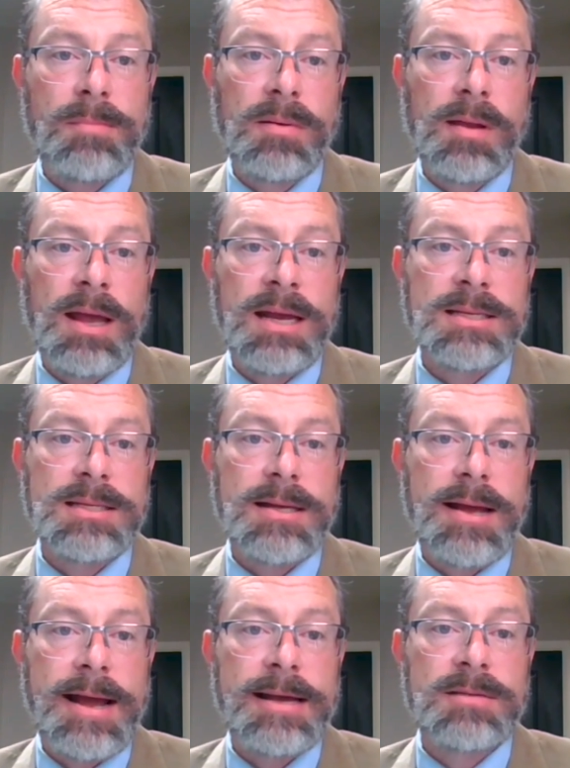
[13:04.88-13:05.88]
placed
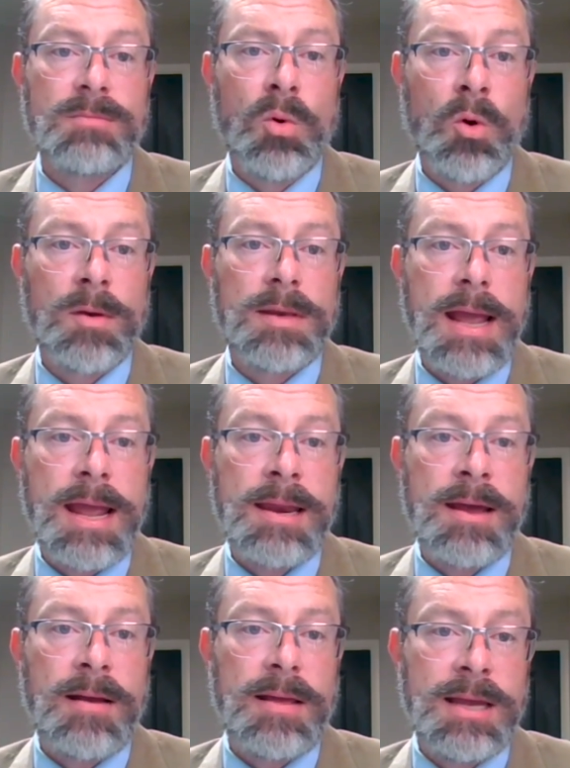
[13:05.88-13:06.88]
as more
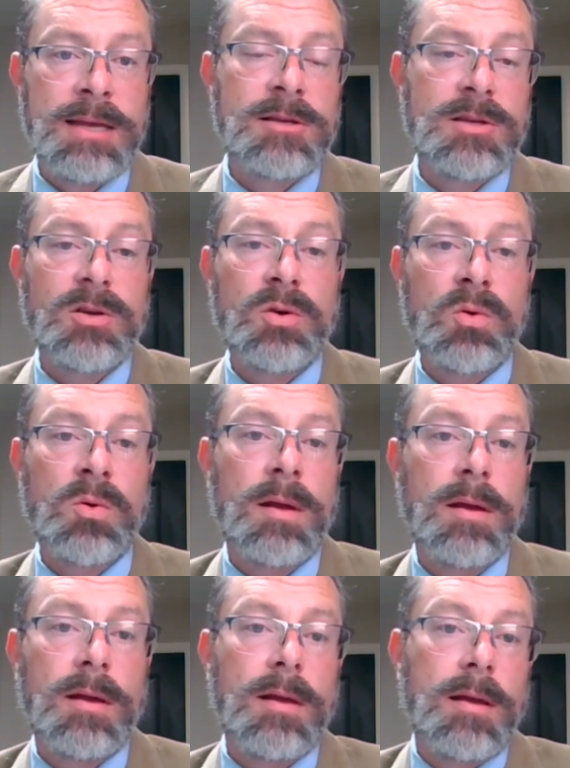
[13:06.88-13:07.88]
data into
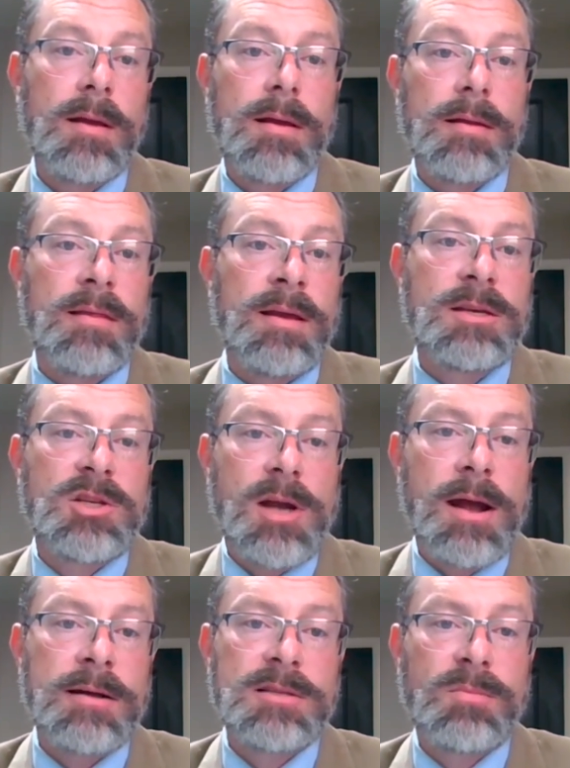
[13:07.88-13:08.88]
the
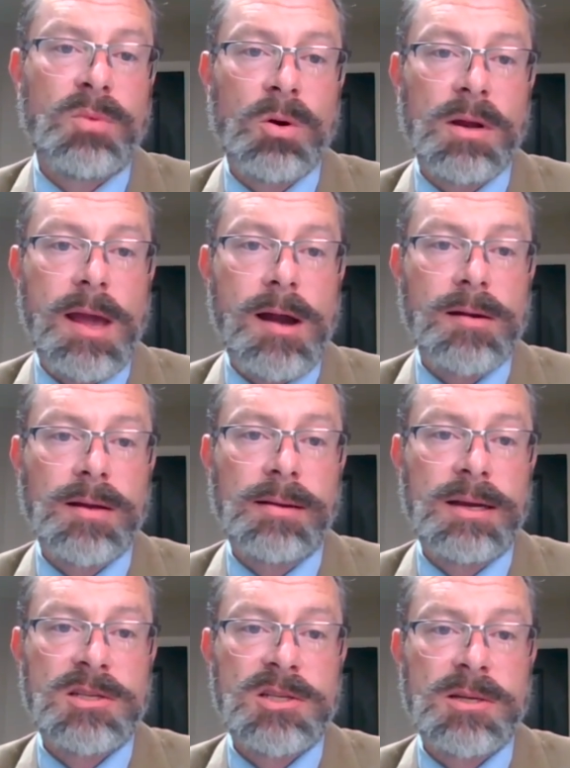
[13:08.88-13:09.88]
child support
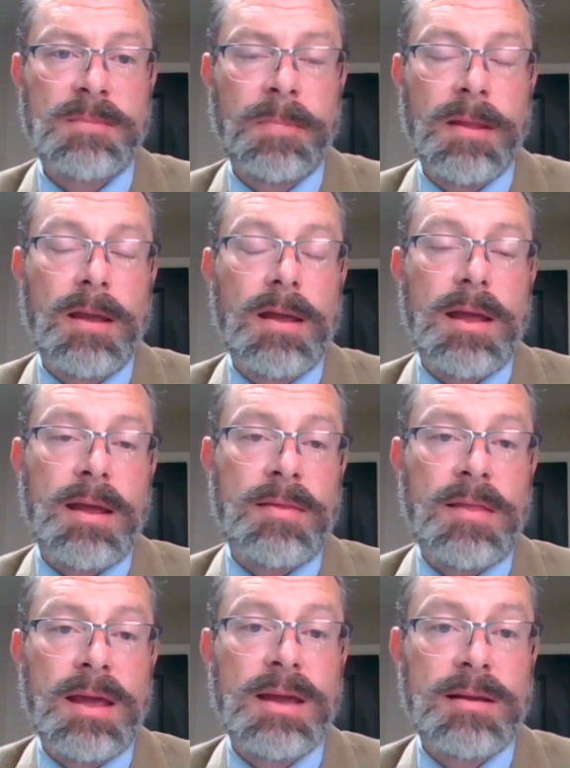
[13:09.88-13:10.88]
calculation,
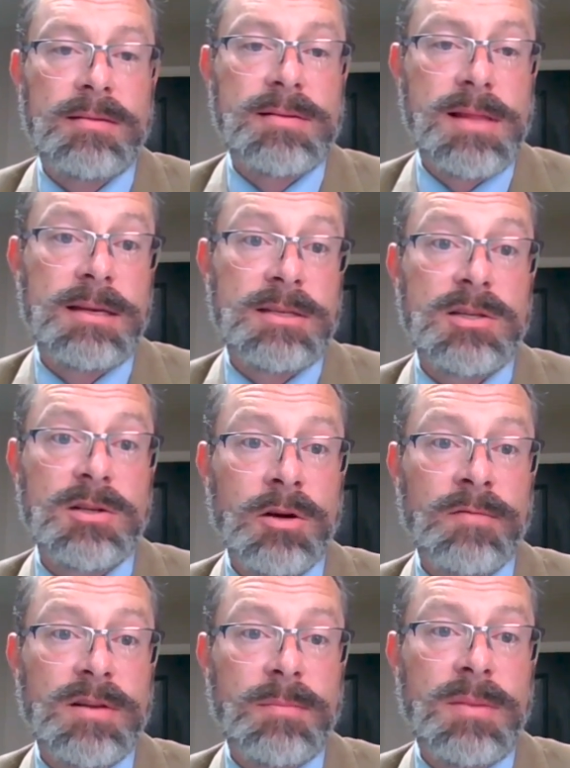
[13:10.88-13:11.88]
and they can then
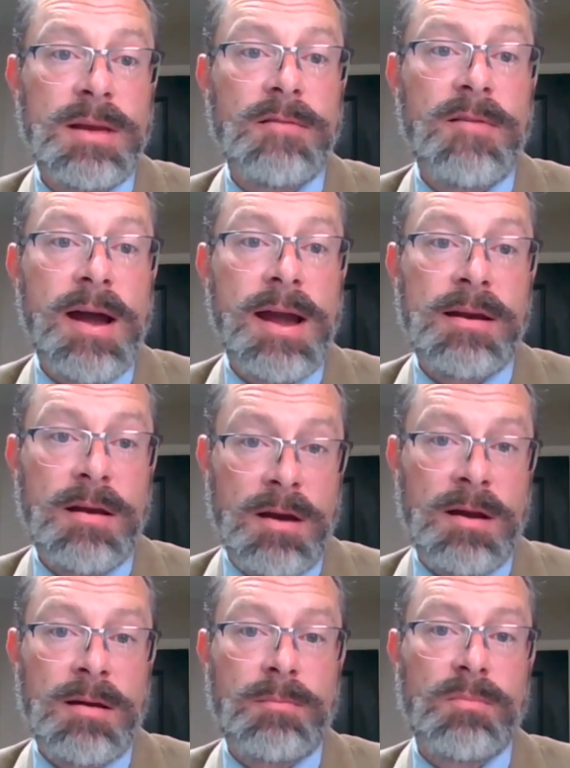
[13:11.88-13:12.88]
serve to be divided
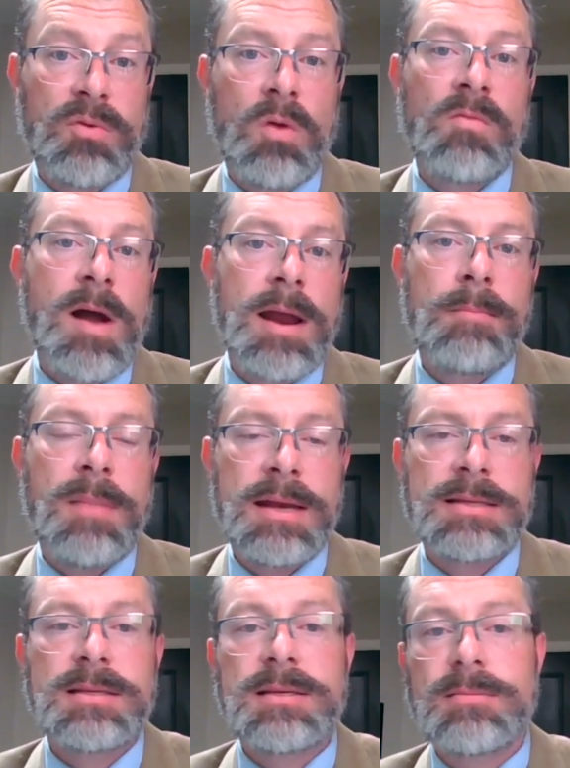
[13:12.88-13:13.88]
on a pro rata
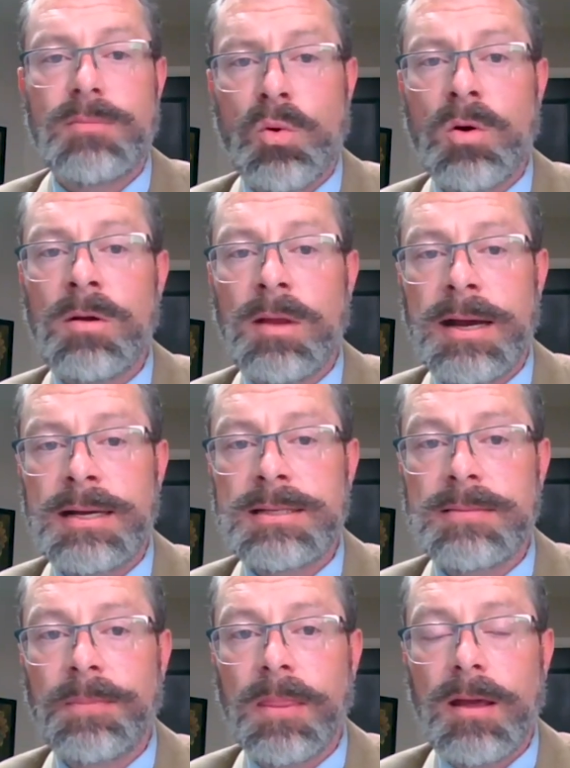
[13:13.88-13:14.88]
basis, more or
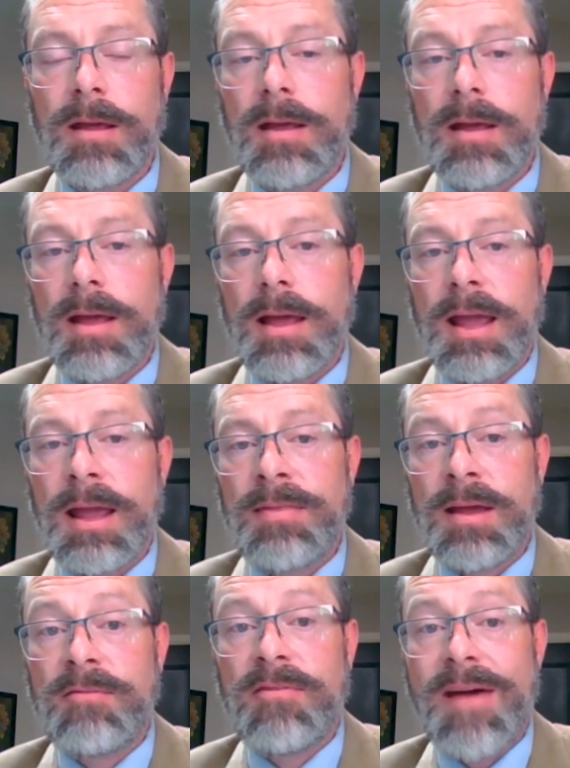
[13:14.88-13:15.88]
less,
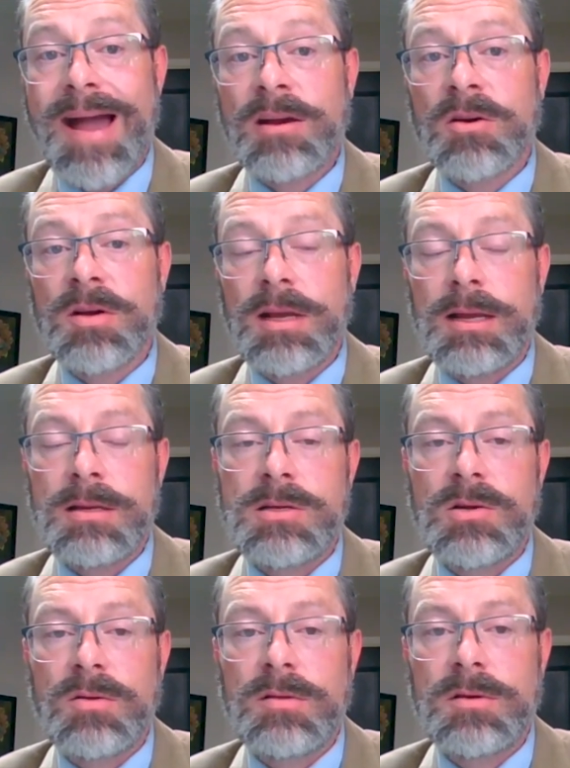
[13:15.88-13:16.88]
and then factored
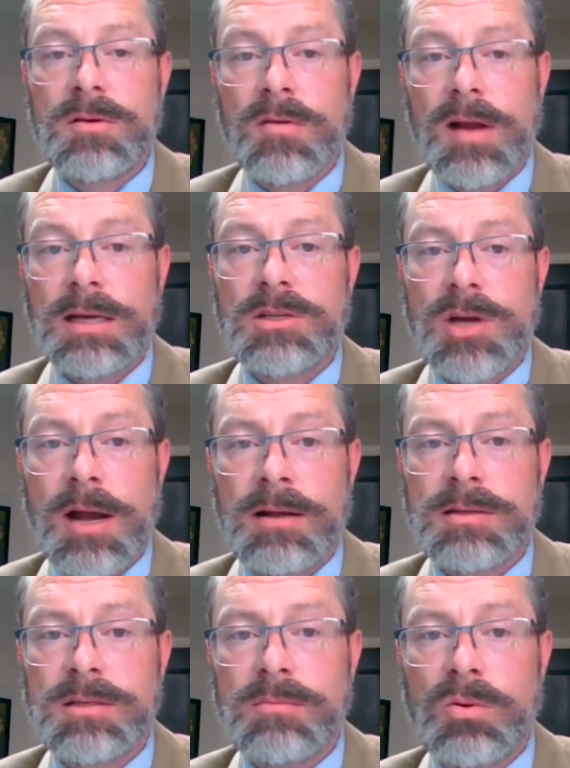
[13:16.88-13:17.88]
into the direct
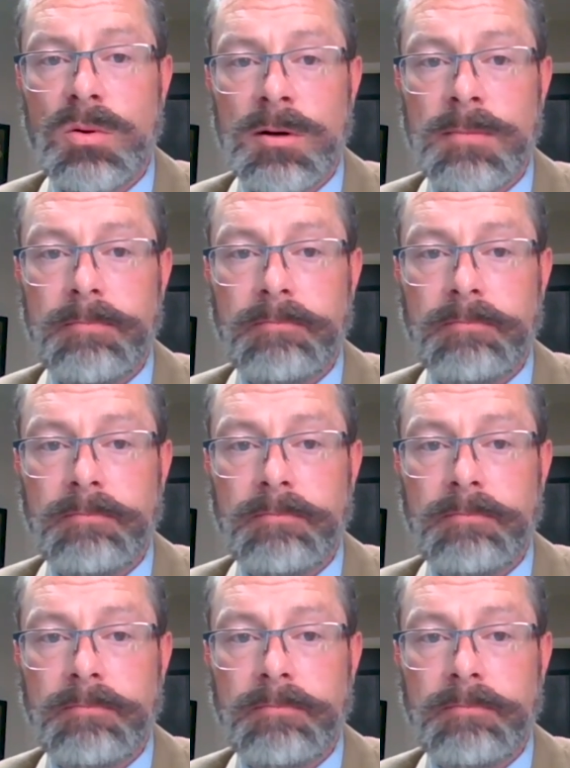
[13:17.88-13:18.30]
child support.